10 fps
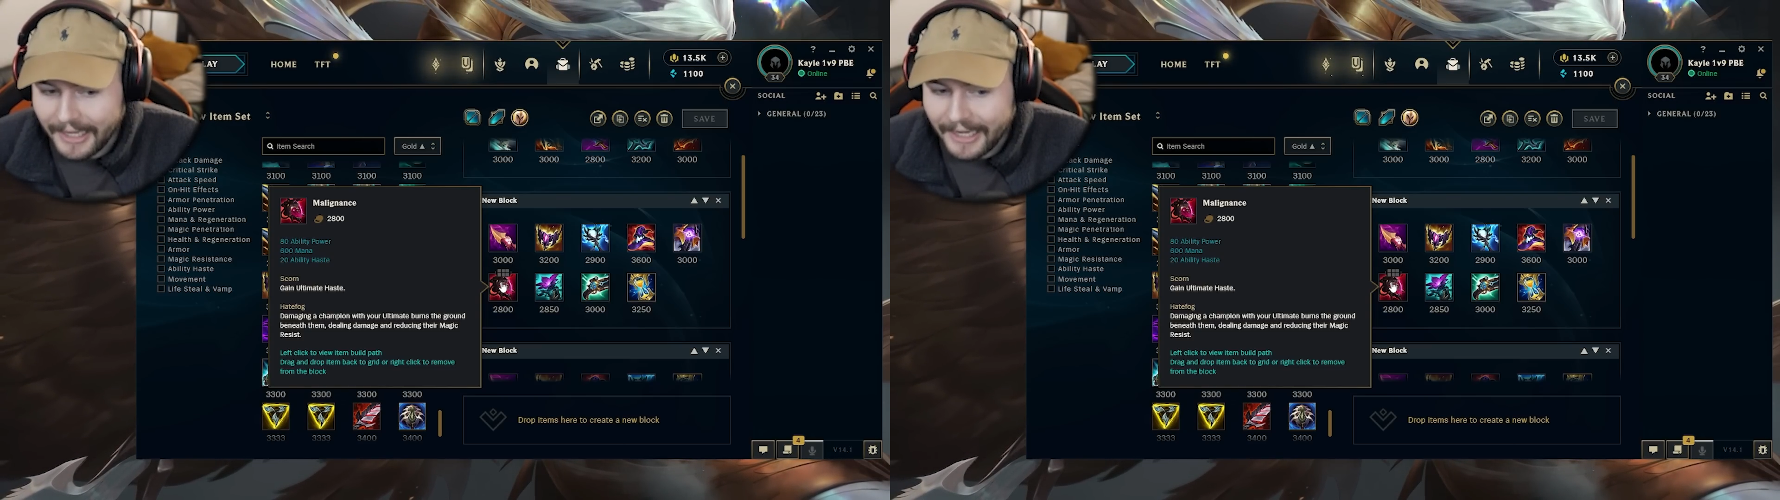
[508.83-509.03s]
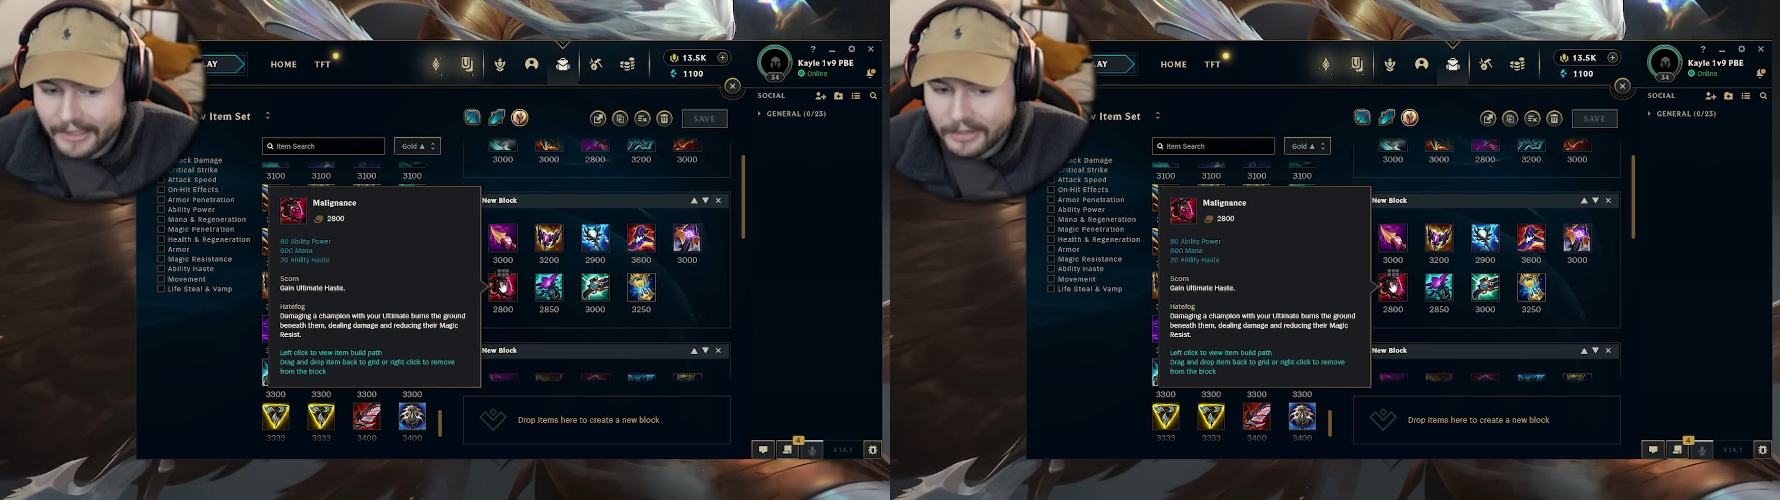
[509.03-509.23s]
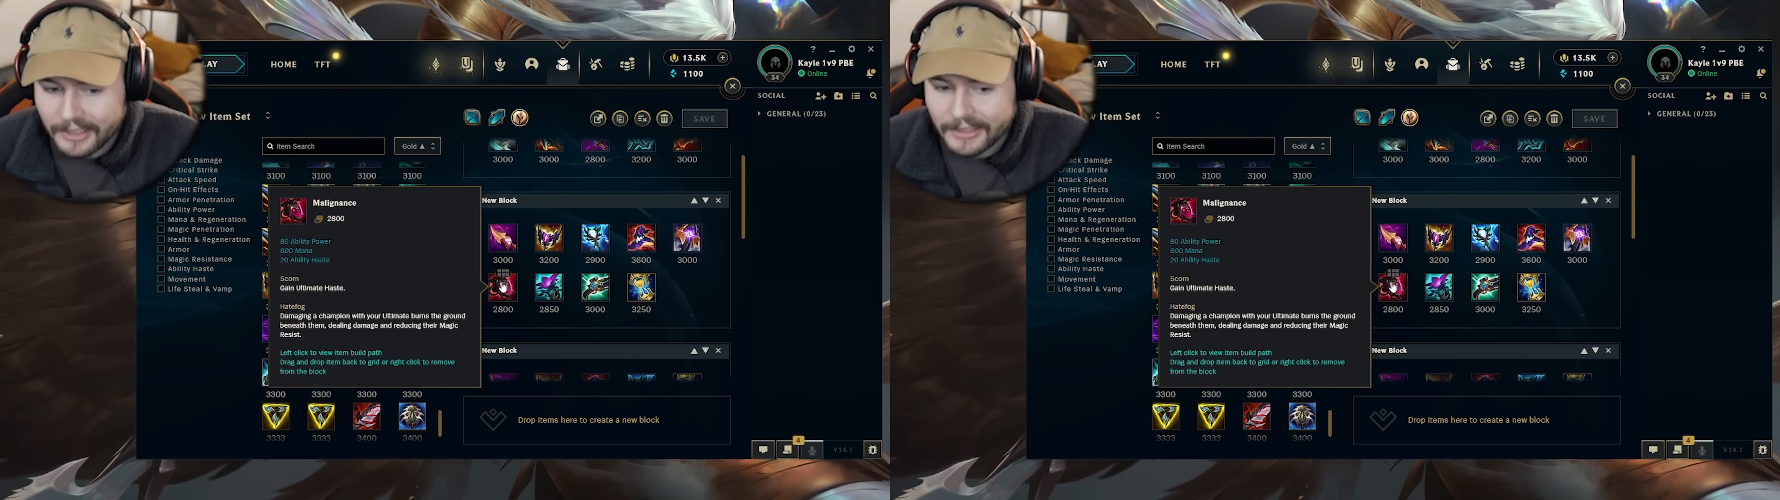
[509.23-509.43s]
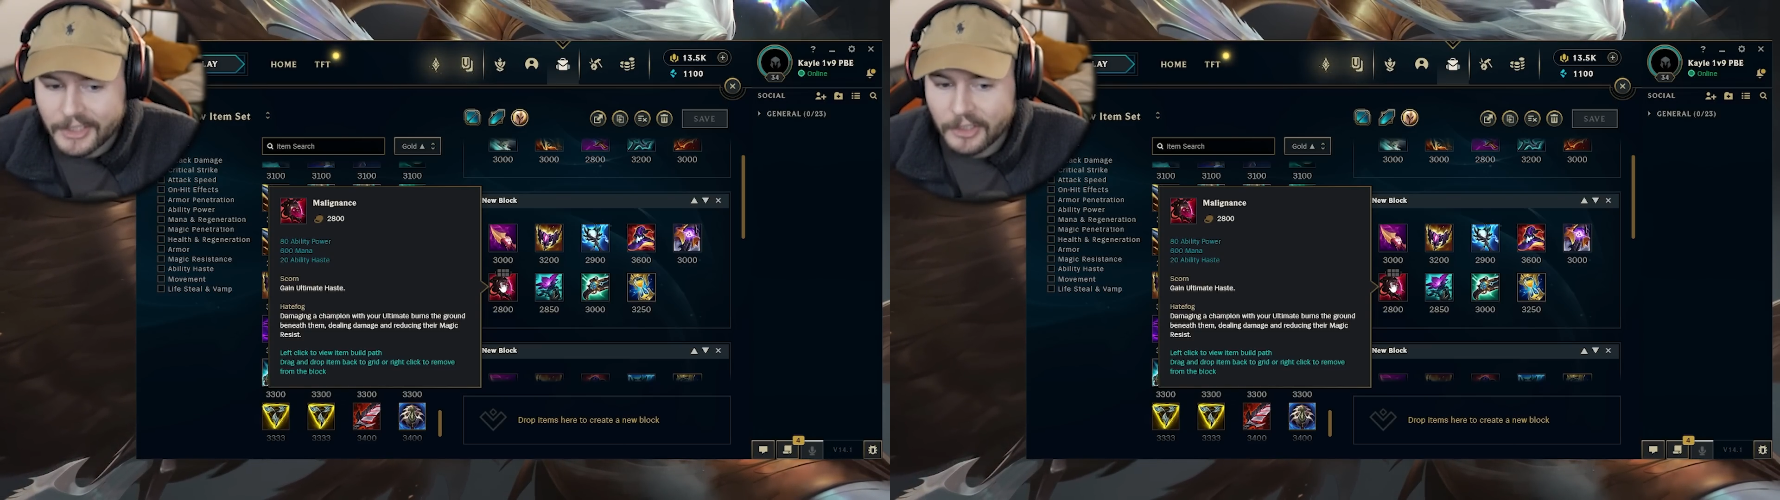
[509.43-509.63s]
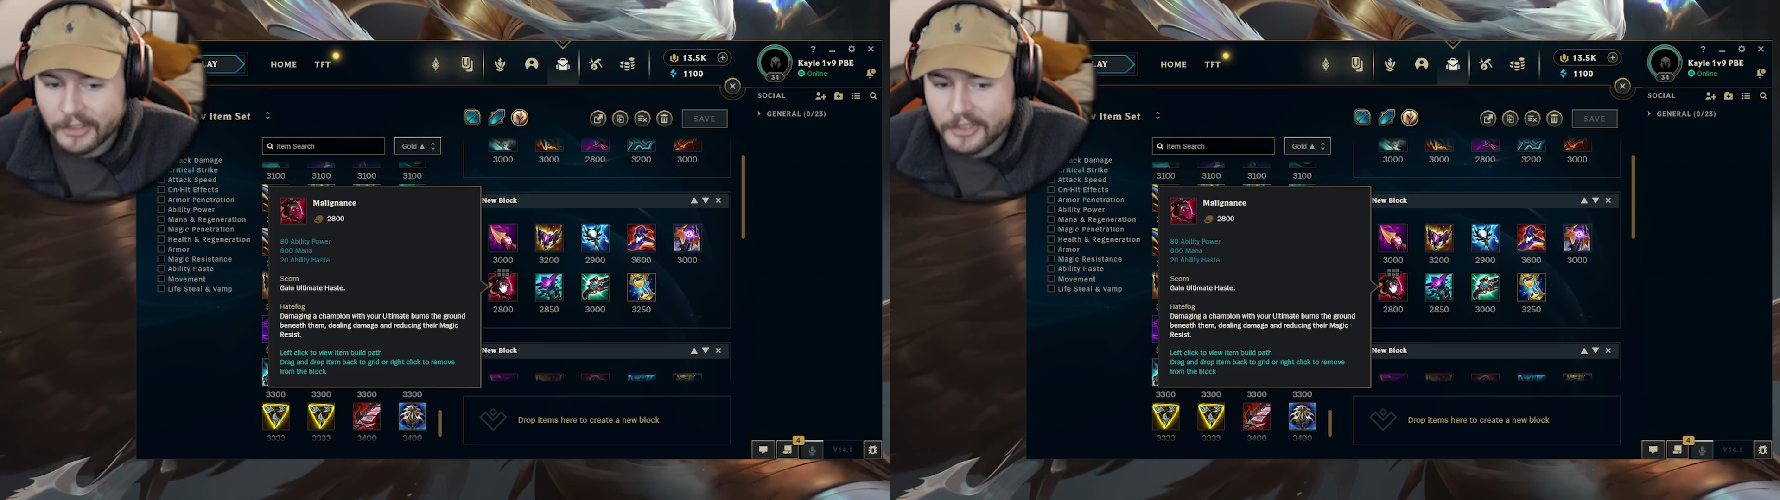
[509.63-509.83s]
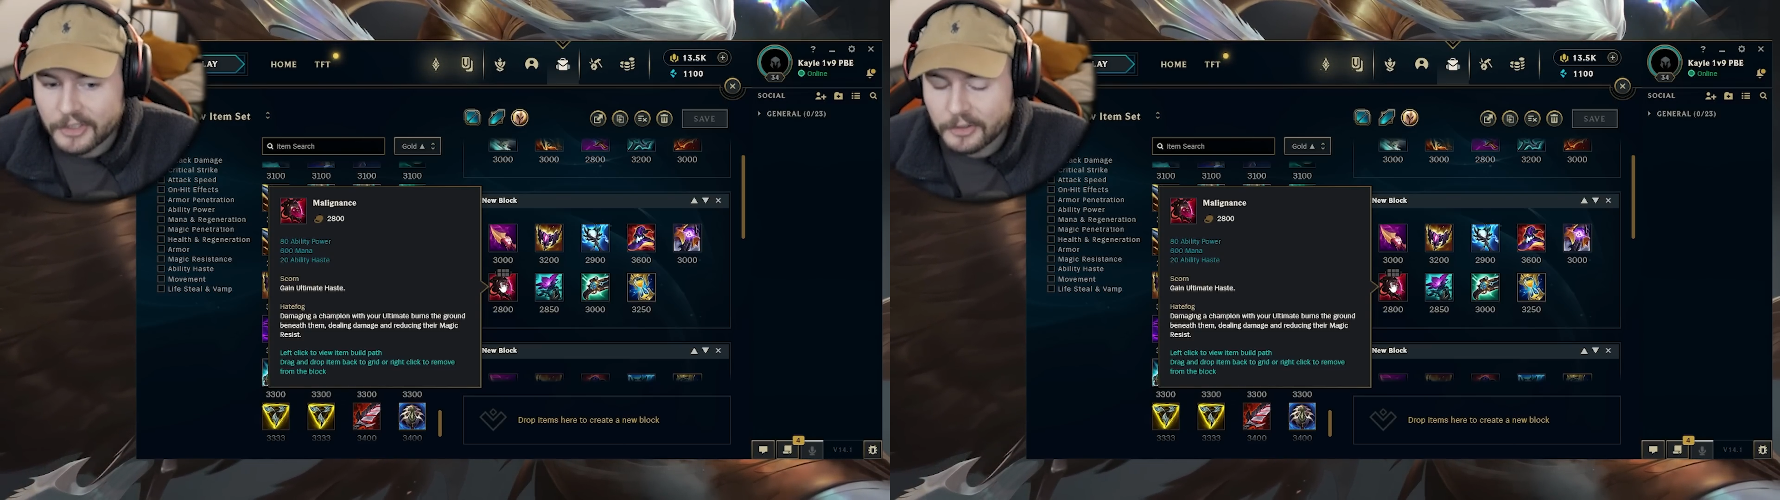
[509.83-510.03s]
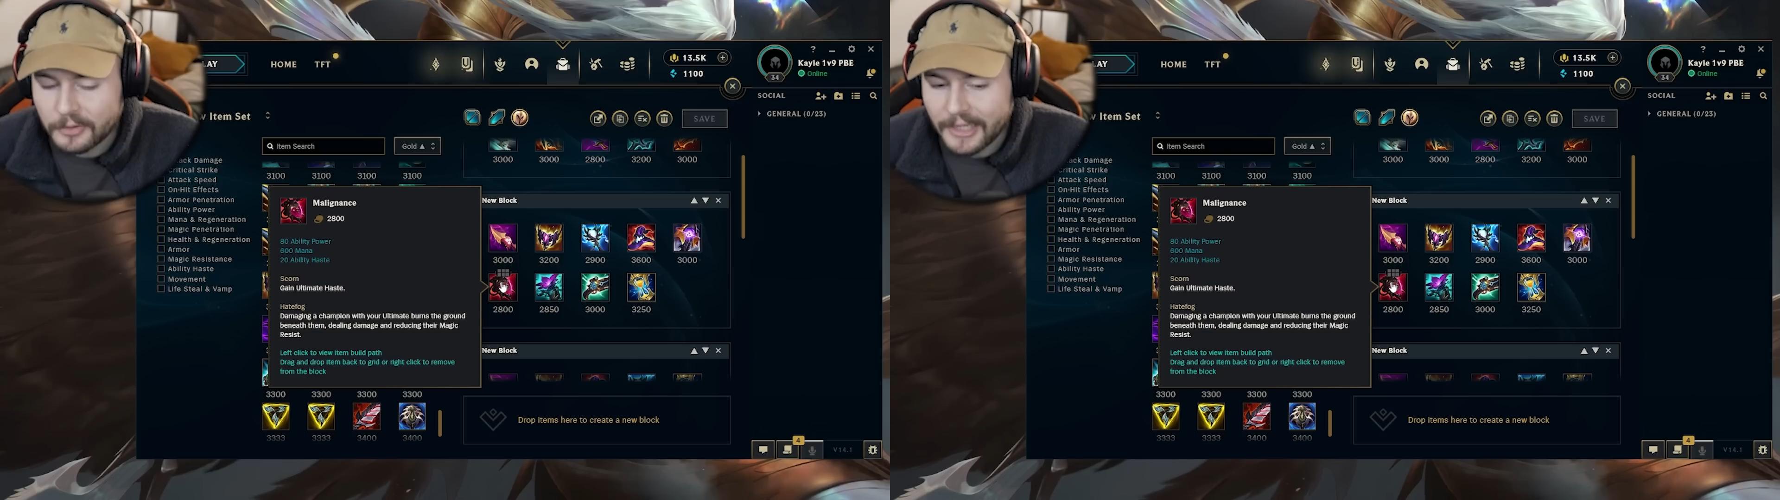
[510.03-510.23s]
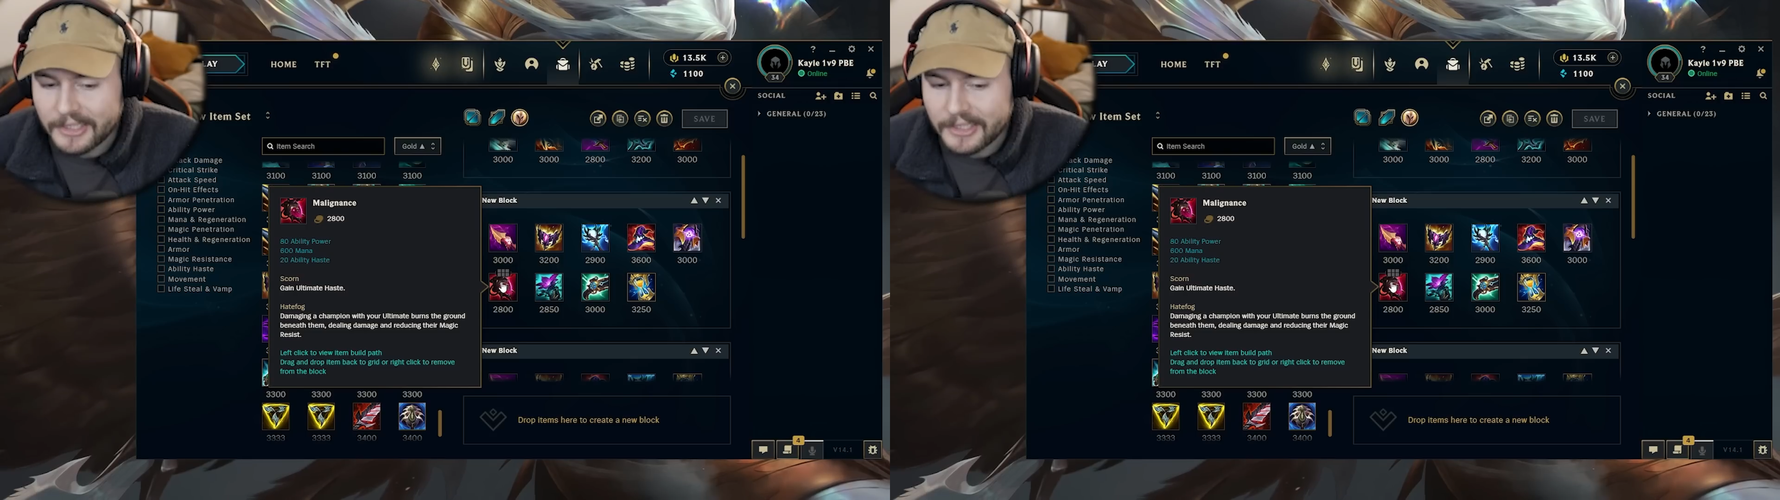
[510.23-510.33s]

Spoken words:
I think it's not as good